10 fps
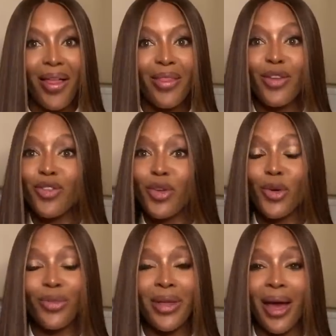the
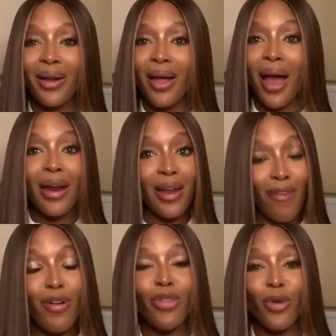shoot that I
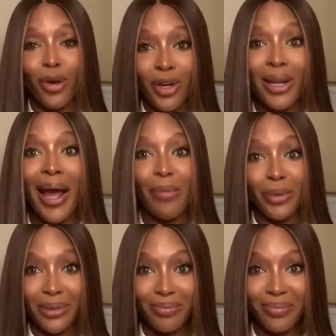never thought could
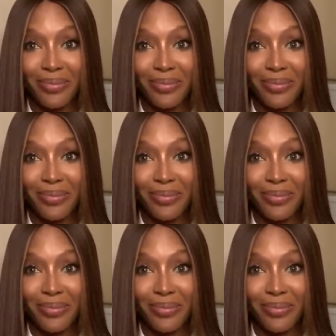happen.